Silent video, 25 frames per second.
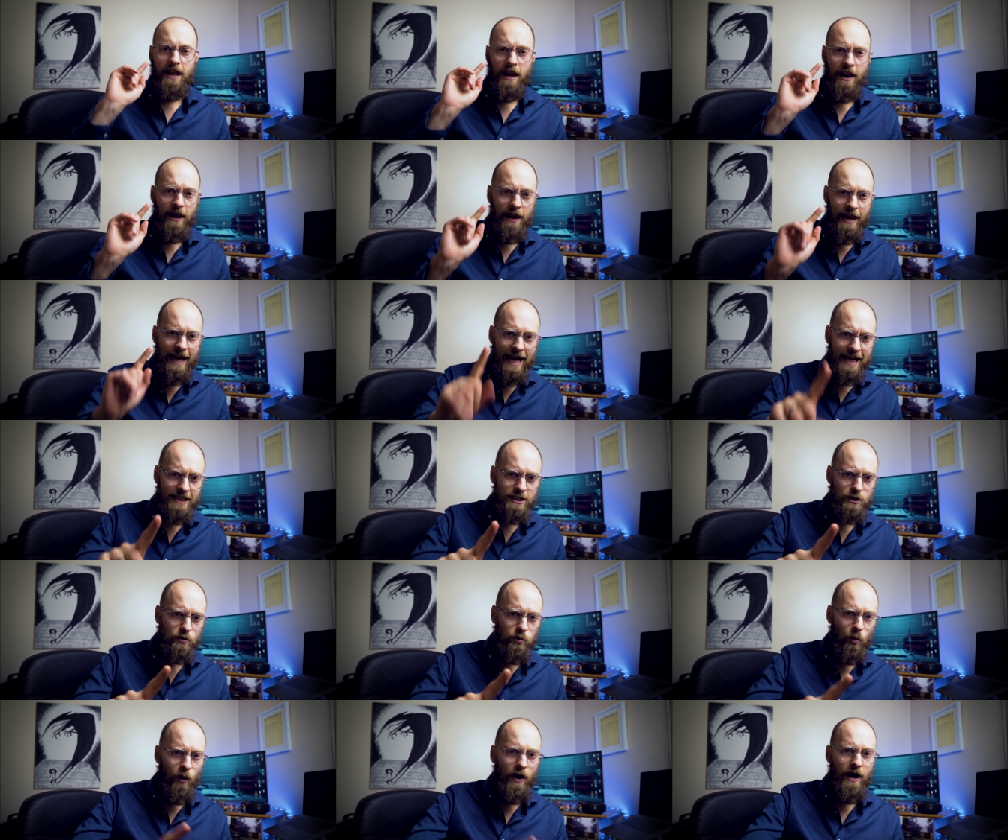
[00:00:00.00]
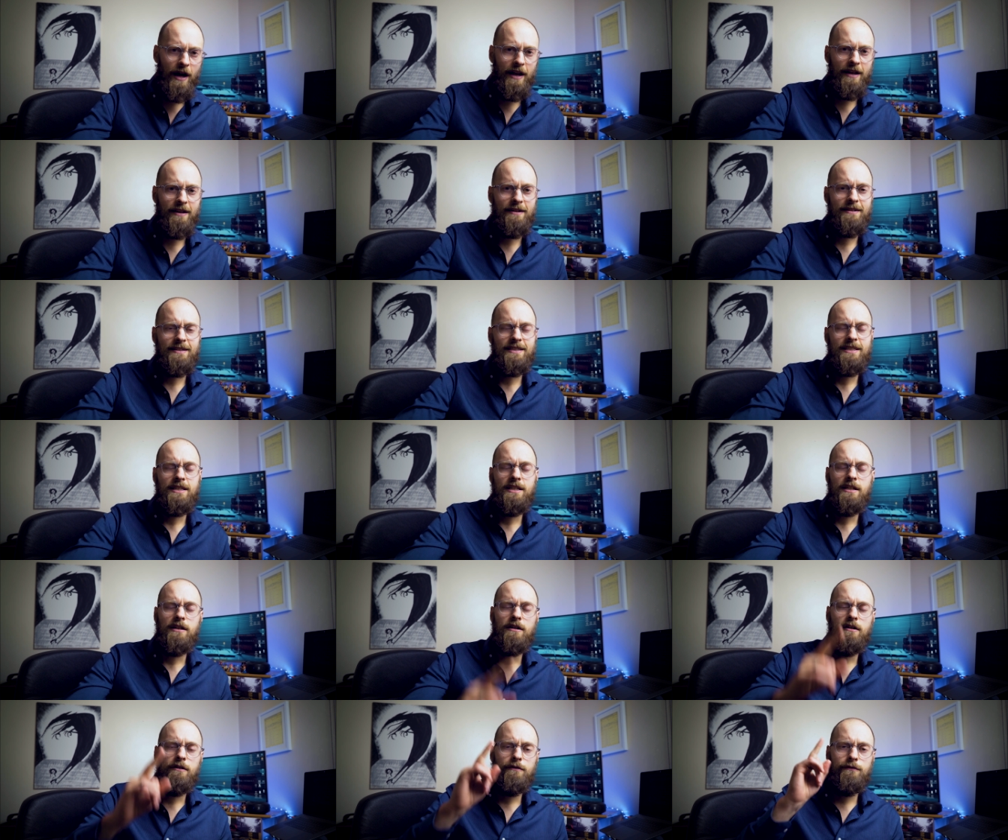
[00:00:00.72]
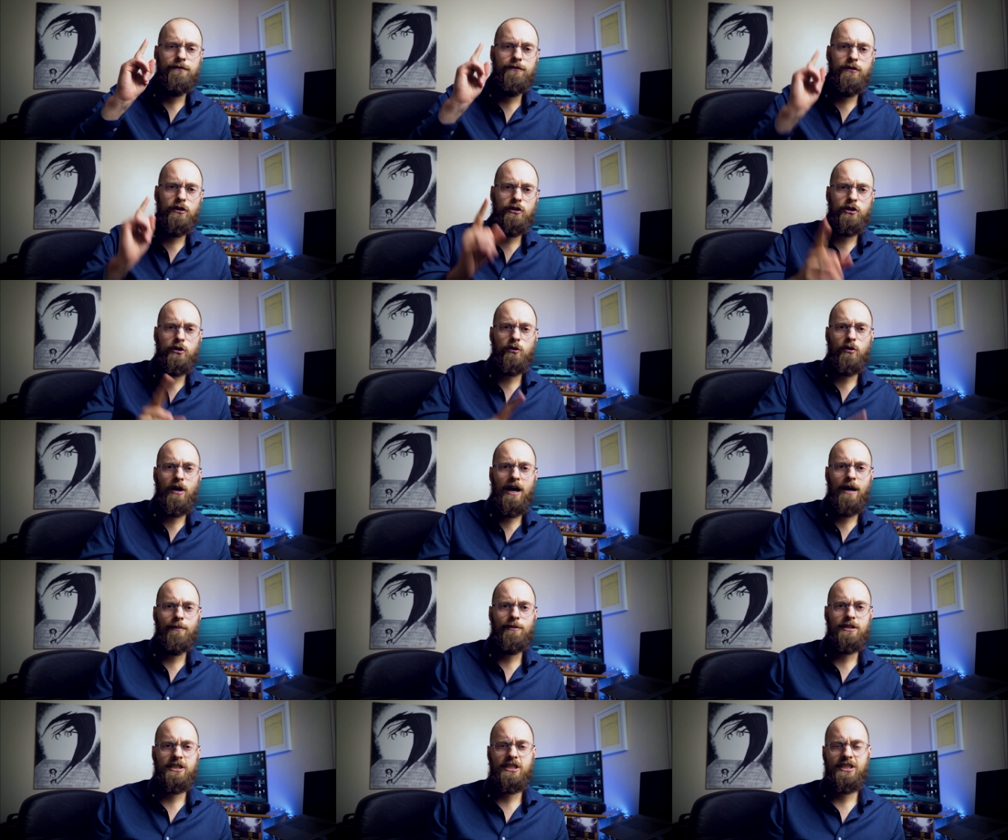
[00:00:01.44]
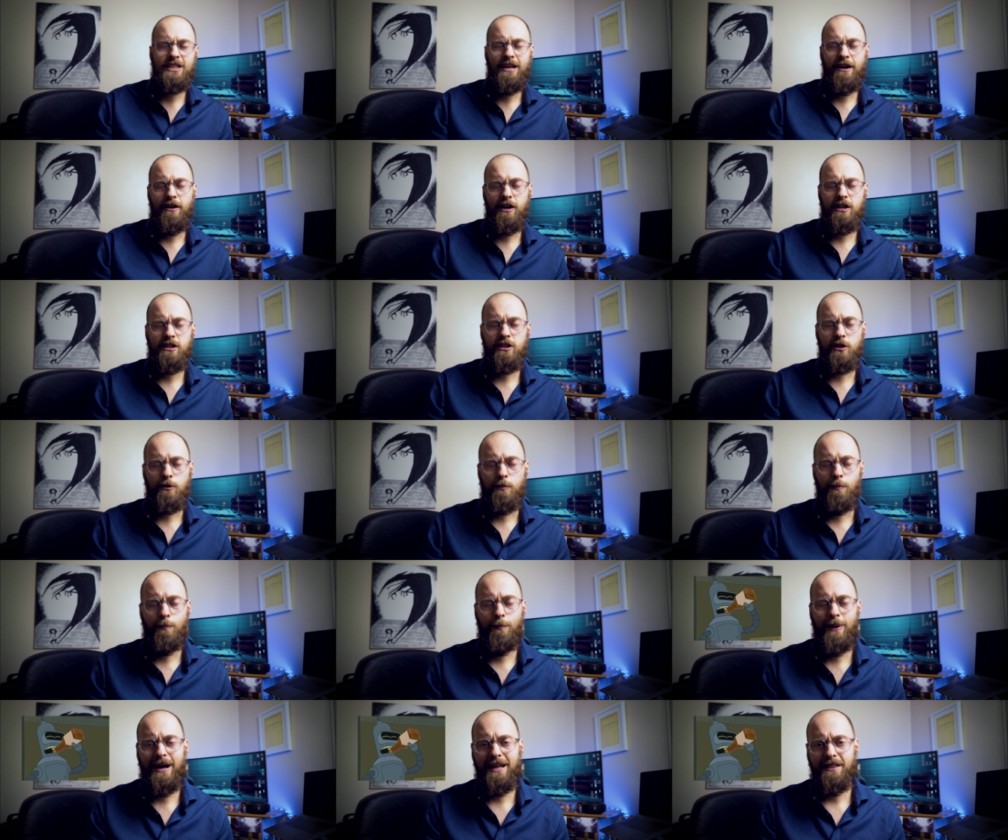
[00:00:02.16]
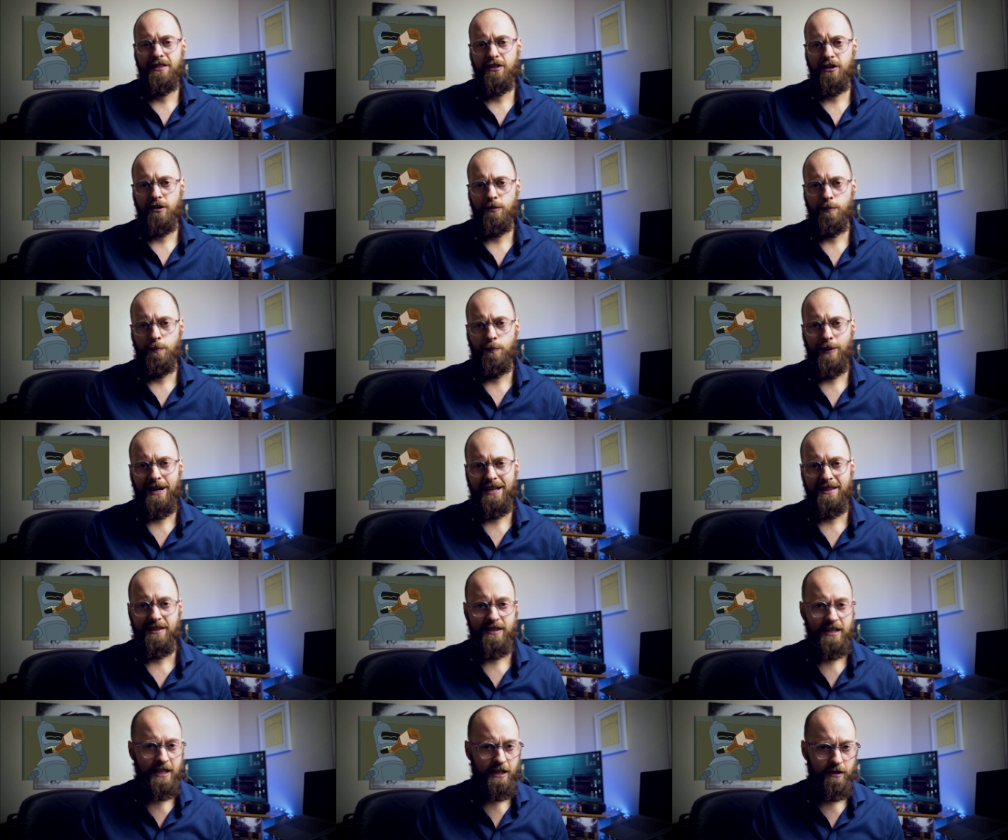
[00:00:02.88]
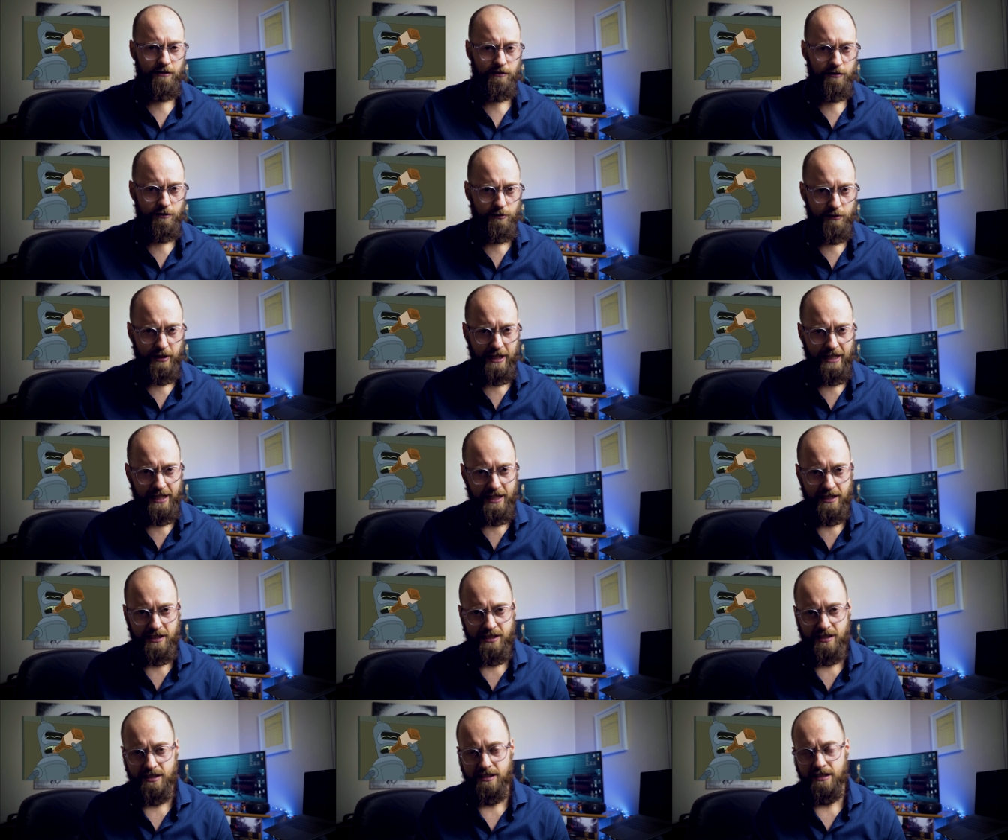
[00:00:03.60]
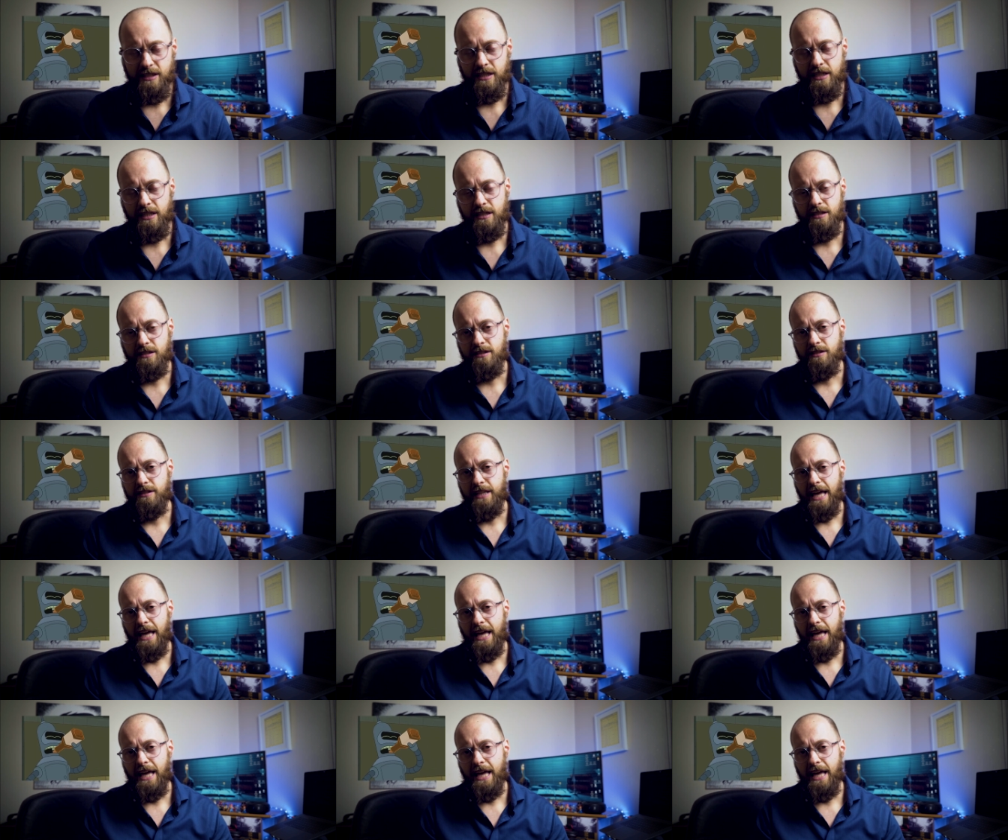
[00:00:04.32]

the last one, Futurama's character Bender Bending Rodriguez is